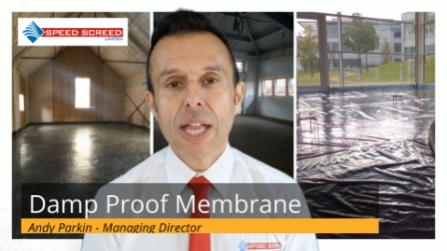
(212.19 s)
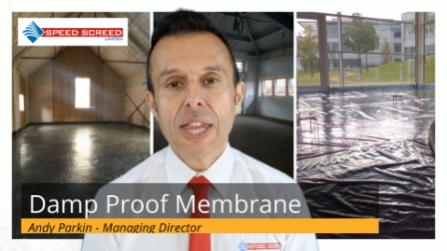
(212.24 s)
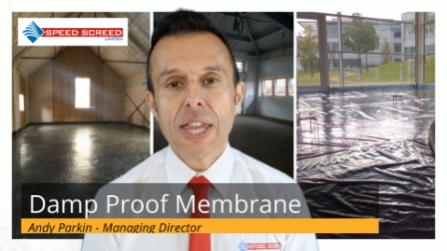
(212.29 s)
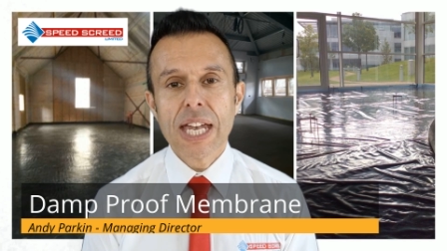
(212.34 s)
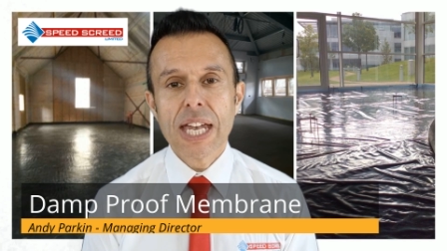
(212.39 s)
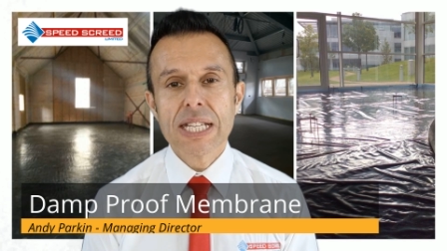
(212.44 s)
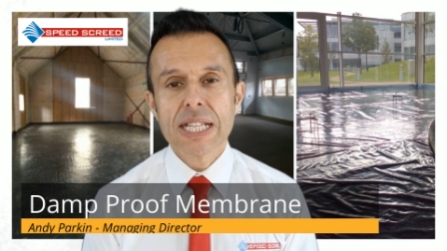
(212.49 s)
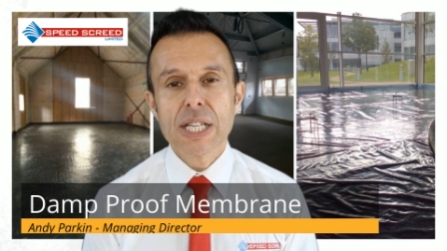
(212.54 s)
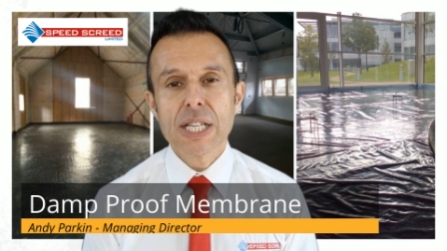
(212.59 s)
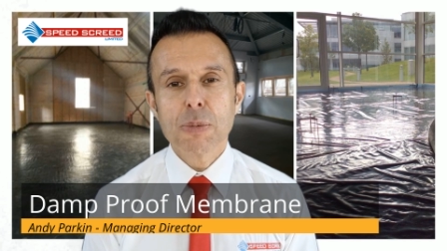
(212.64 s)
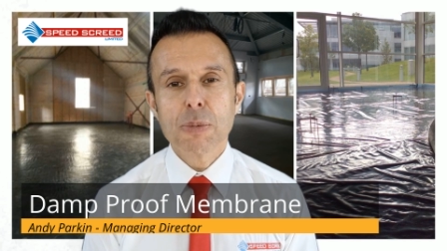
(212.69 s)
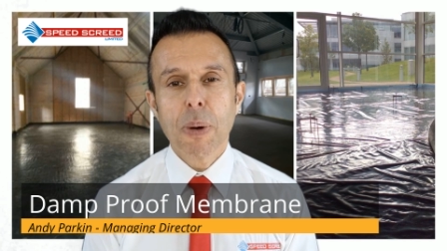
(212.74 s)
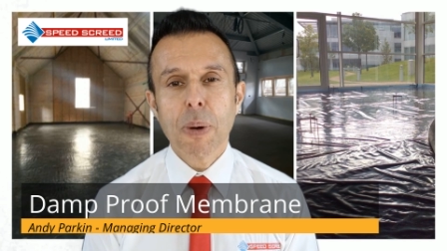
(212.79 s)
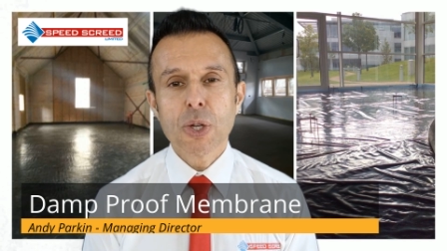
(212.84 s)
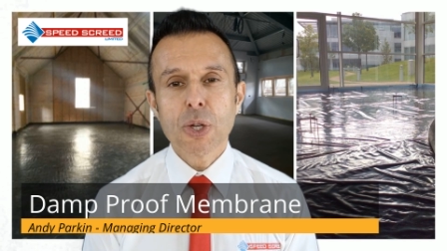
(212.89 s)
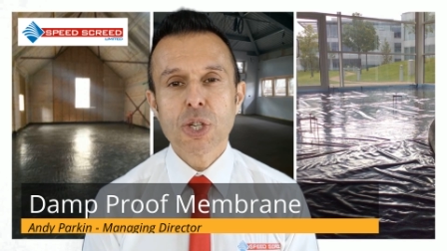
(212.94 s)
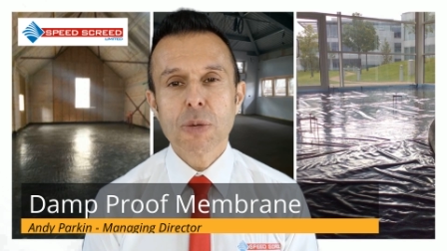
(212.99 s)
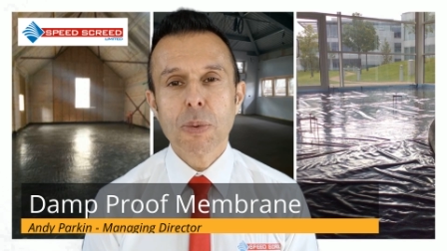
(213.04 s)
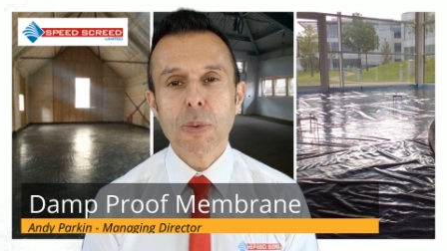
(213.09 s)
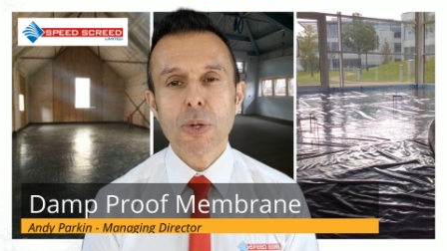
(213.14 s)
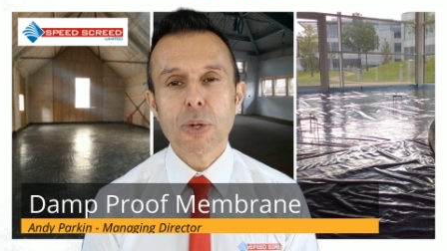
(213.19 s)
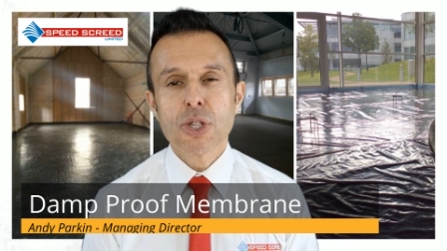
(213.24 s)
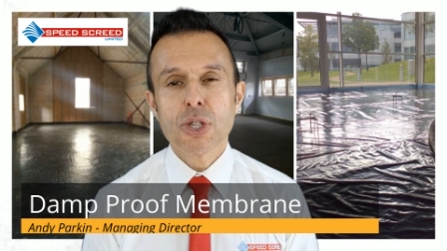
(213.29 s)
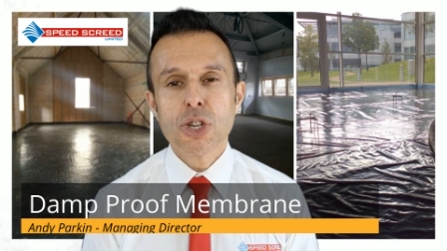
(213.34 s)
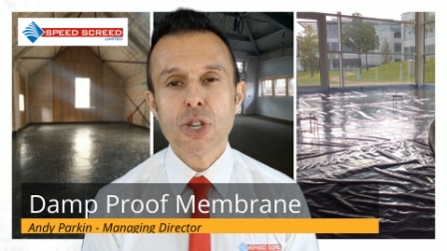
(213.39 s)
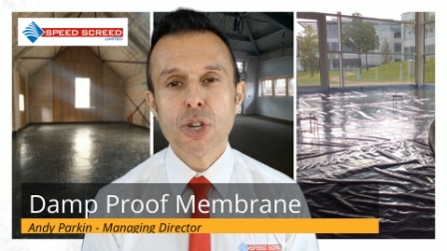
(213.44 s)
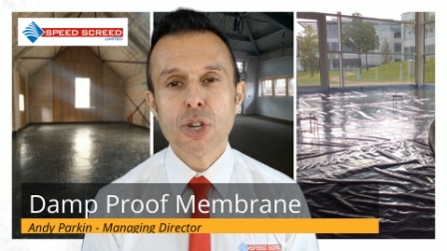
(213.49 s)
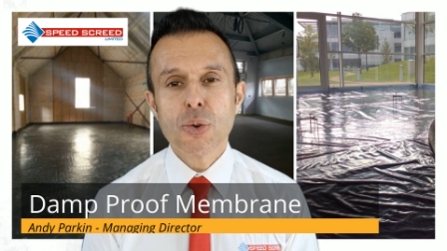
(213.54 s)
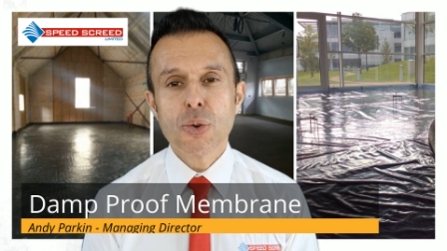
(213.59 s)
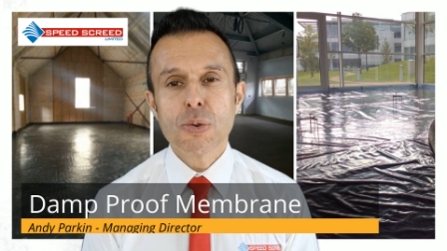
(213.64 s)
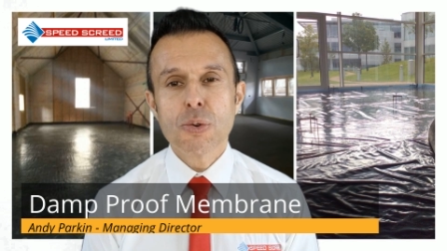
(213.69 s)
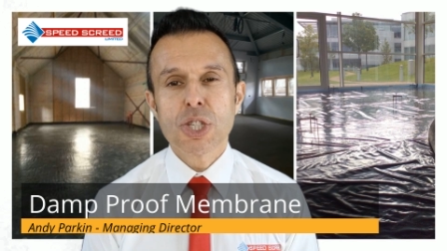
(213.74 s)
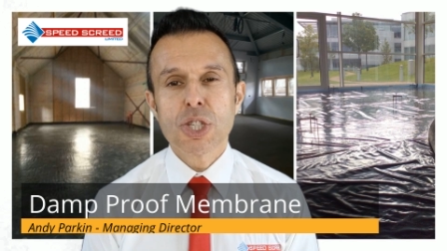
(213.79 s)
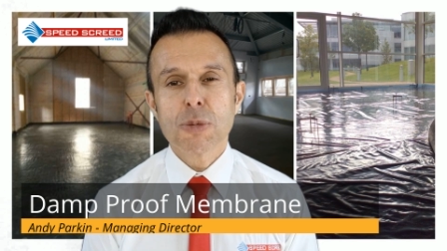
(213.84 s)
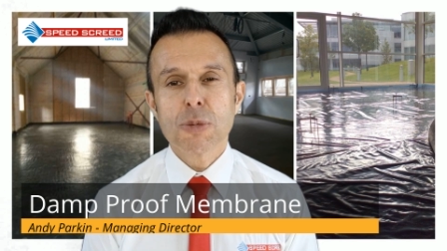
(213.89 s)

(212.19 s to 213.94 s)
then it is possible to use